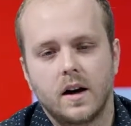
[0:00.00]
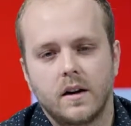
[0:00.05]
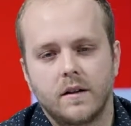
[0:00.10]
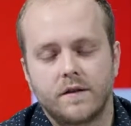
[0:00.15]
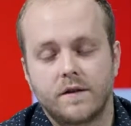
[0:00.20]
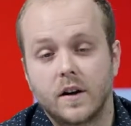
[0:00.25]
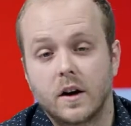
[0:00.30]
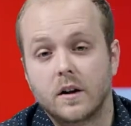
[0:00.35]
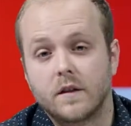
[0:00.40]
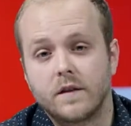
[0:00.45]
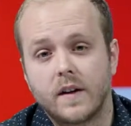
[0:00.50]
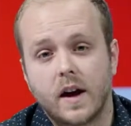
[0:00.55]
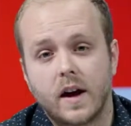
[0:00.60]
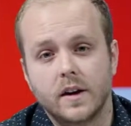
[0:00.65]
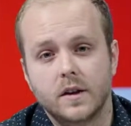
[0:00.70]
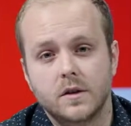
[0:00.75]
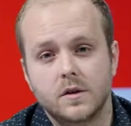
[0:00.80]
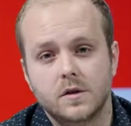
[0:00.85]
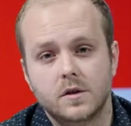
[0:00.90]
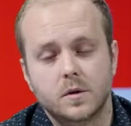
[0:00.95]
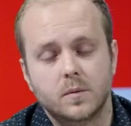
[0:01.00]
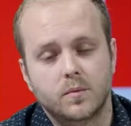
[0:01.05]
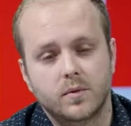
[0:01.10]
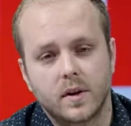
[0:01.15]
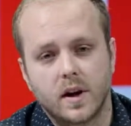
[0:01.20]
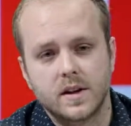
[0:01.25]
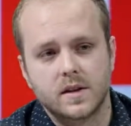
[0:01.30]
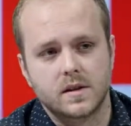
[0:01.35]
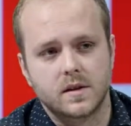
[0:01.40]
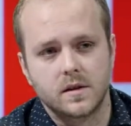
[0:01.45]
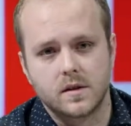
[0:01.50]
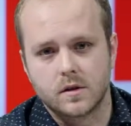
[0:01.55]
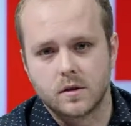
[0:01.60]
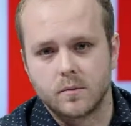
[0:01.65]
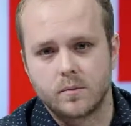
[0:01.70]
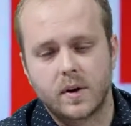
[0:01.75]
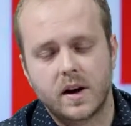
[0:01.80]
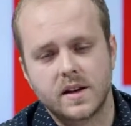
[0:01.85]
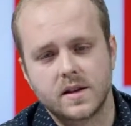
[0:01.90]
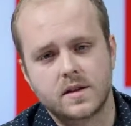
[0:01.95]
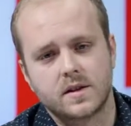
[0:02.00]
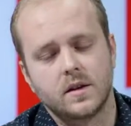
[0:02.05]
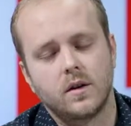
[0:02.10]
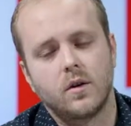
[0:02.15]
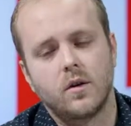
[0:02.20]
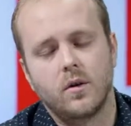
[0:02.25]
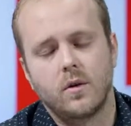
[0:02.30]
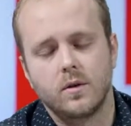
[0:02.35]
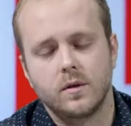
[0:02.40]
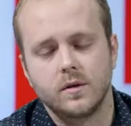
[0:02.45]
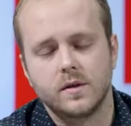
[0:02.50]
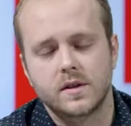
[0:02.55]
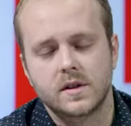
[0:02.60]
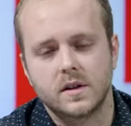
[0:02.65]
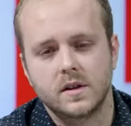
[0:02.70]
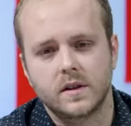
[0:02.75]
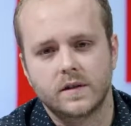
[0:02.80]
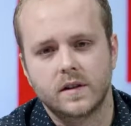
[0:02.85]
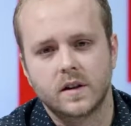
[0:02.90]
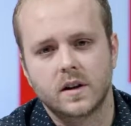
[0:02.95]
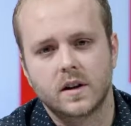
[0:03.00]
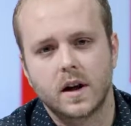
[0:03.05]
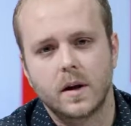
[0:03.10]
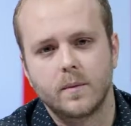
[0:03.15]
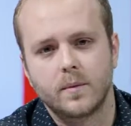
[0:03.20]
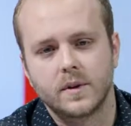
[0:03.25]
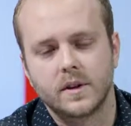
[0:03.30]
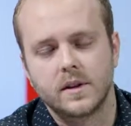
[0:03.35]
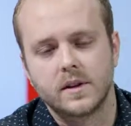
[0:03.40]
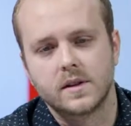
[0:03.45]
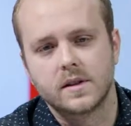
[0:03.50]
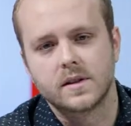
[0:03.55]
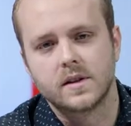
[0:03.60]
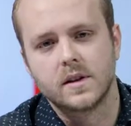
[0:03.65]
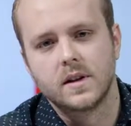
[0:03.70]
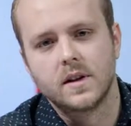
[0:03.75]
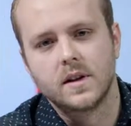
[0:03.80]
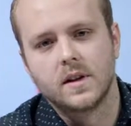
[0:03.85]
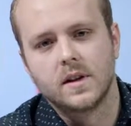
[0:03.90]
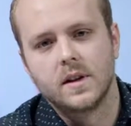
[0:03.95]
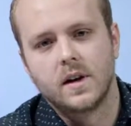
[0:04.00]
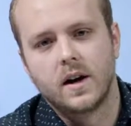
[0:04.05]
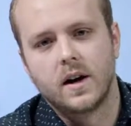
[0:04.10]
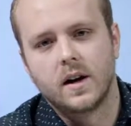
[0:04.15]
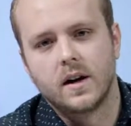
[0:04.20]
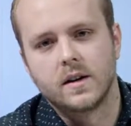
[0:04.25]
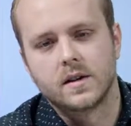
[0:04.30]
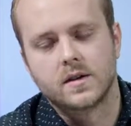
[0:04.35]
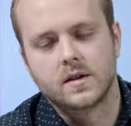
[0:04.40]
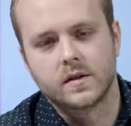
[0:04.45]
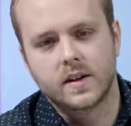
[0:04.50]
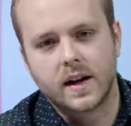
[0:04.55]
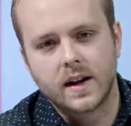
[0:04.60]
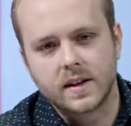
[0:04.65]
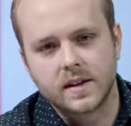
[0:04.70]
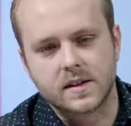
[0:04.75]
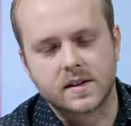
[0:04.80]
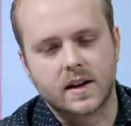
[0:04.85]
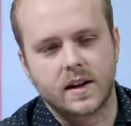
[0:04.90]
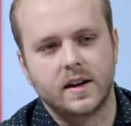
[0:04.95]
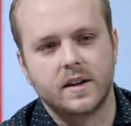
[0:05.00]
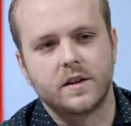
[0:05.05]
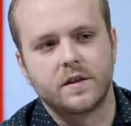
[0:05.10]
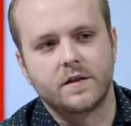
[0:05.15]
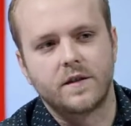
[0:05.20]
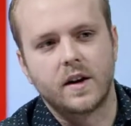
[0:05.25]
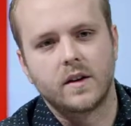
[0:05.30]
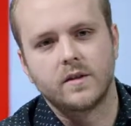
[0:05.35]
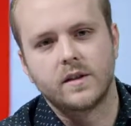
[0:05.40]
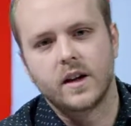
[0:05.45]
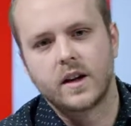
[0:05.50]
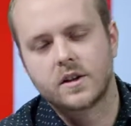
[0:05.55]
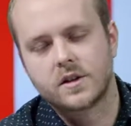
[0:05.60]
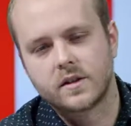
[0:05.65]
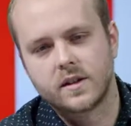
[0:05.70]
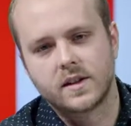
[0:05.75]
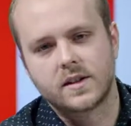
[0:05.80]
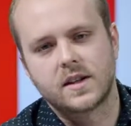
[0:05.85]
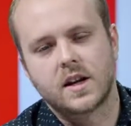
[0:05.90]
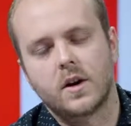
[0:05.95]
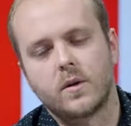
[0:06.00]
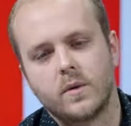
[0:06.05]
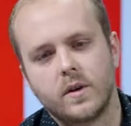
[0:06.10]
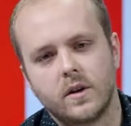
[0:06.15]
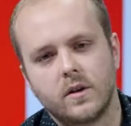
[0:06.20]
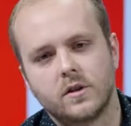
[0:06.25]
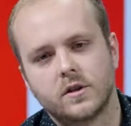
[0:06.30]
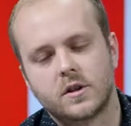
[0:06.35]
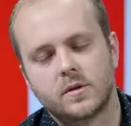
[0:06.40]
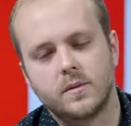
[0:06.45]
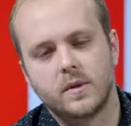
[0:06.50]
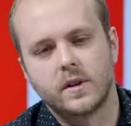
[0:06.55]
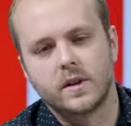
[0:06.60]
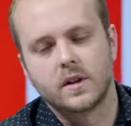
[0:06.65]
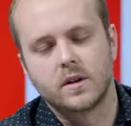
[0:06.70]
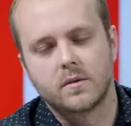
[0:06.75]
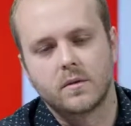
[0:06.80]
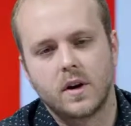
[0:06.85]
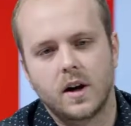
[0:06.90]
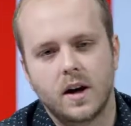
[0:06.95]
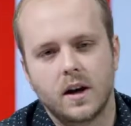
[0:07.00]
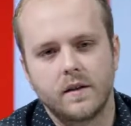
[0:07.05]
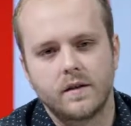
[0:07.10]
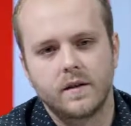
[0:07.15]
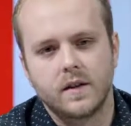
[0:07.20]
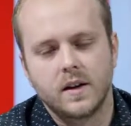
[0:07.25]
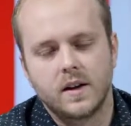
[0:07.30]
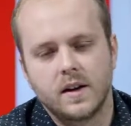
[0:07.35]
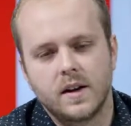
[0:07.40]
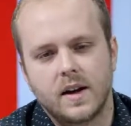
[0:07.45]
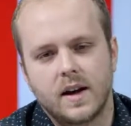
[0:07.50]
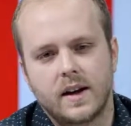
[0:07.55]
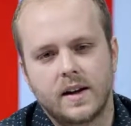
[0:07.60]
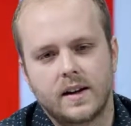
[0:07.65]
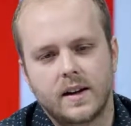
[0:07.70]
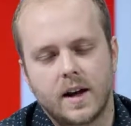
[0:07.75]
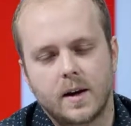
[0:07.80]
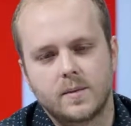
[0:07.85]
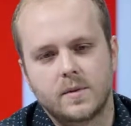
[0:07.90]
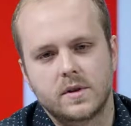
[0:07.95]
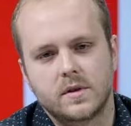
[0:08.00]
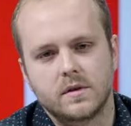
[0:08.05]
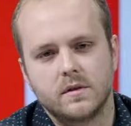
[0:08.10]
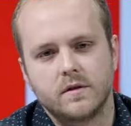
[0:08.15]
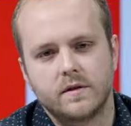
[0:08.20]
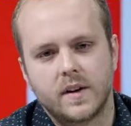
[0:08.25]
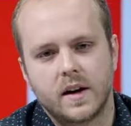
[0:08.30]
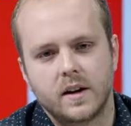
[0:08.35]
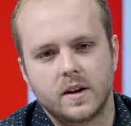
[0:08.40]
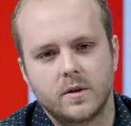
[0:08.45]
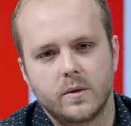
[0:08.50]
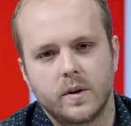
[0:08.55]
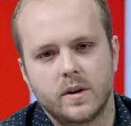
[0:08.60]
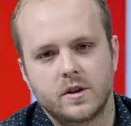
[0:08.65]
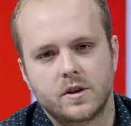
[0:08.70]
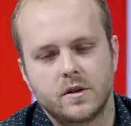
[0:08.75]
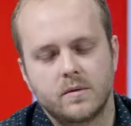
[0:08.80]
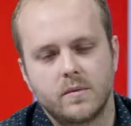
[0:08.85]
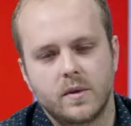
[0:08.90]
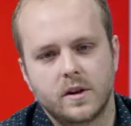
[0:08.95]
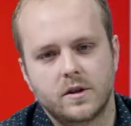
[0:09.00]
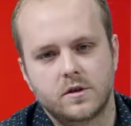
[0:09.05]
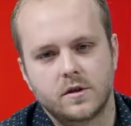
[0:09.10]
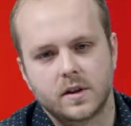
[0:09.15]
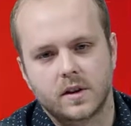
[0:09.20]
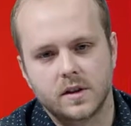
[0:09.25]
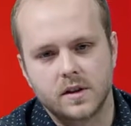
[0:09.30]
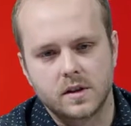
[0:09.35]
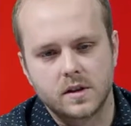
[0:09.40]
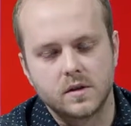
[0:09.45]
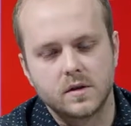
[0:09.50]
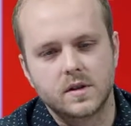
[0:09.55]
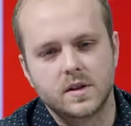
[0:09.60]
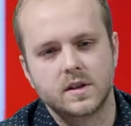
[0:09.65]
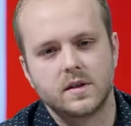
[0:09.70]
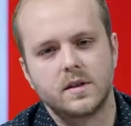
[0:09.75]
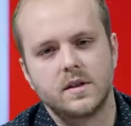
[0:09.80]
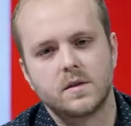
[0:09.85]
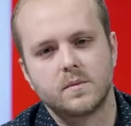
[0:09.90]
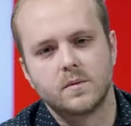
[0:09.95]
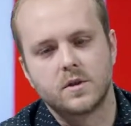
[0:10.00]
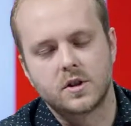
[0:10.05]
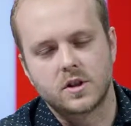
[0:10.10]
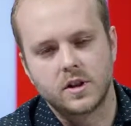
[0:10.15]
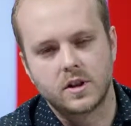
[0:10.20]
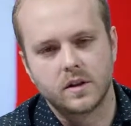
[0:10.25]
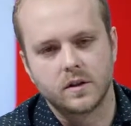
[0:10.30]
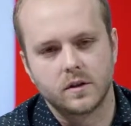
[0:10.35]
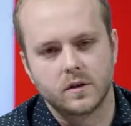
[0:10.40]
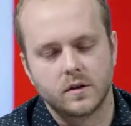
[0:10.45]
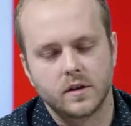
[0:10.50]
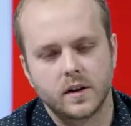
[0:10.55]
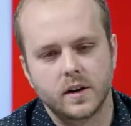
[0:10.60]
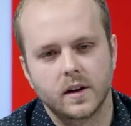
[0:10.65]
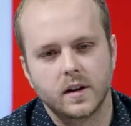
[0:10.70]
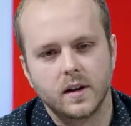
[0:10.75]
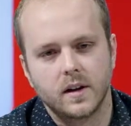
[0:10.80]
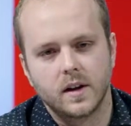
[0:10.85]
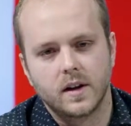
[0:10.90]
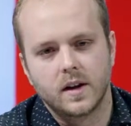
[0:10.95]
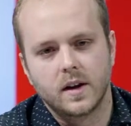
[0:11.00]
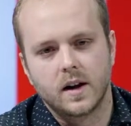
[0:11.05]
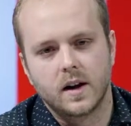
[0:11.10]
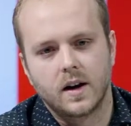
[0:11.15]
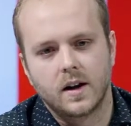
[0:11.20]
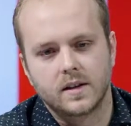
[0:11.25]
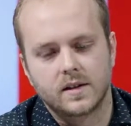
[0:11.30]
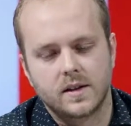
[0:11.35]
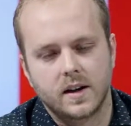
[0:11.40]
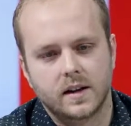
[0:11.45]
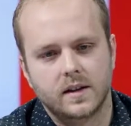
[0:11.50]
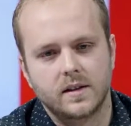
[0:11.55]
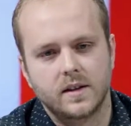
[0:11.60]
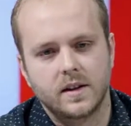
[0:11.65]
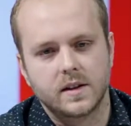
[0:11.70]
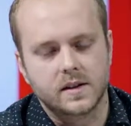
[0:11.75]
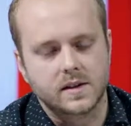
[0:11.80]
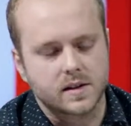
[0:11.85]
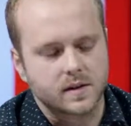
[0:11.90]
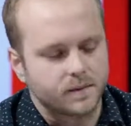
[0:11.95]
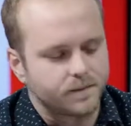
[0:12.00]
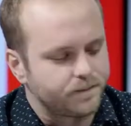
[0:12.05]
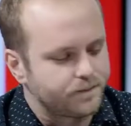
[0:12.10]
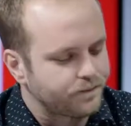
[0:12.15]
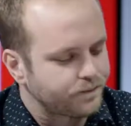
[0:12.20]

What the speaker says: fair values or prices or buy-sell holds to different companies. So that is kind of the foundation. That's how we ultimately arrive at an absolute valuation metric, is using these machine learning techniques.